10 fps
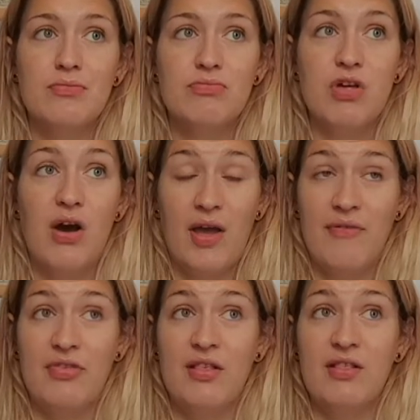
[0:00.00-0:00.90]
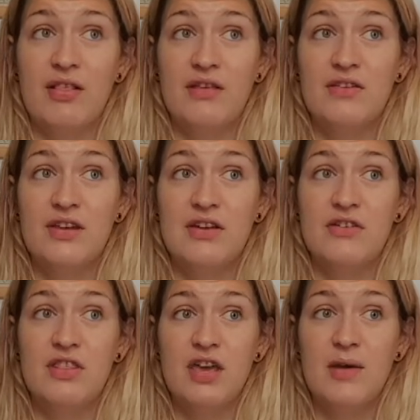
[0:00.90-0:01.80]
that I have since continued to
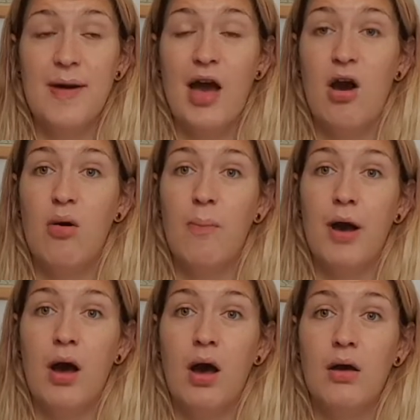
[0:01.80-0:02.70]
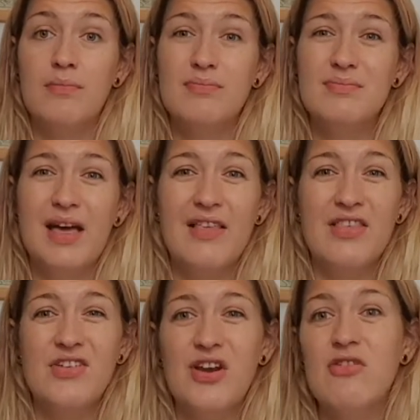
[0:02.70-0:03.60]
think about, but as
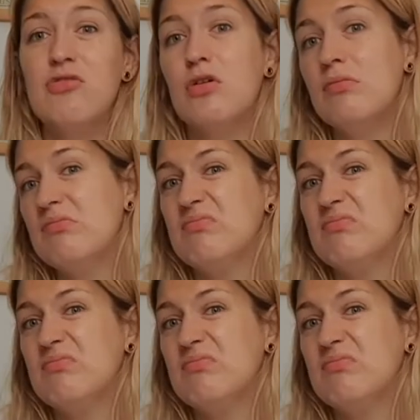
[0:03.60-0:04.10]
a general,